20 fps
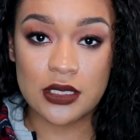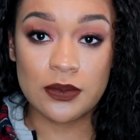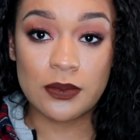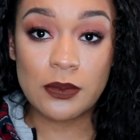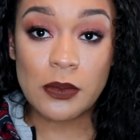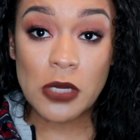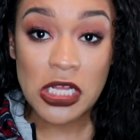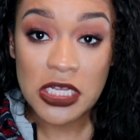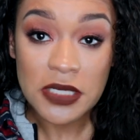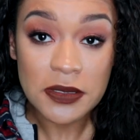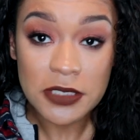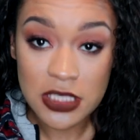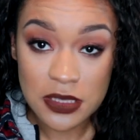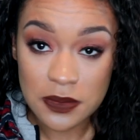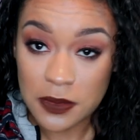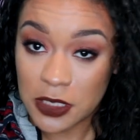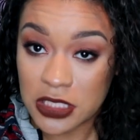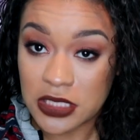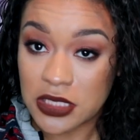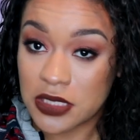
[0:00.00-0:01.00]
small,
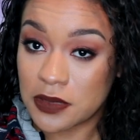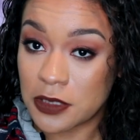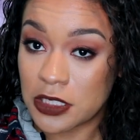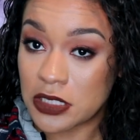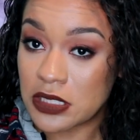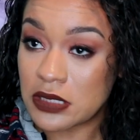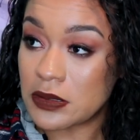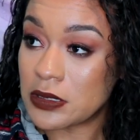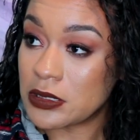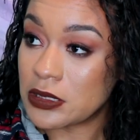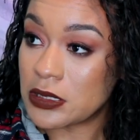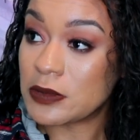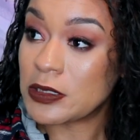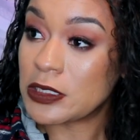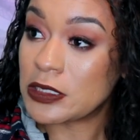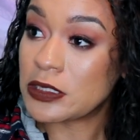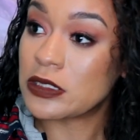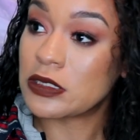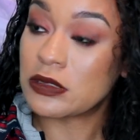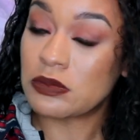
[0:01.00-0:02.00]
small, small, small,
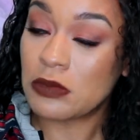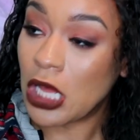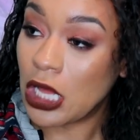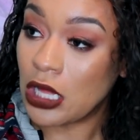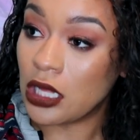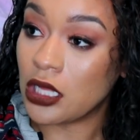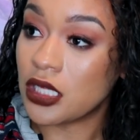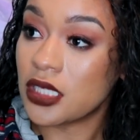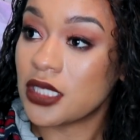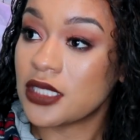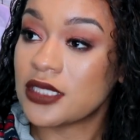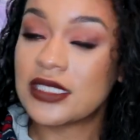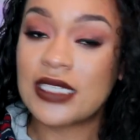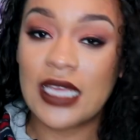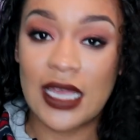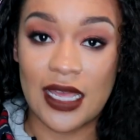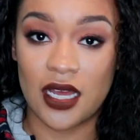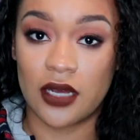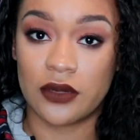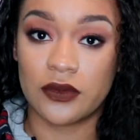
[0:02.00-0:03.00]
small, small
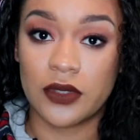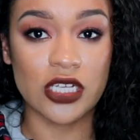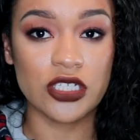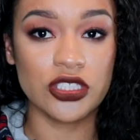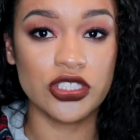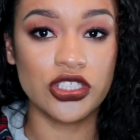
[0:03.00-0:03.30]
town.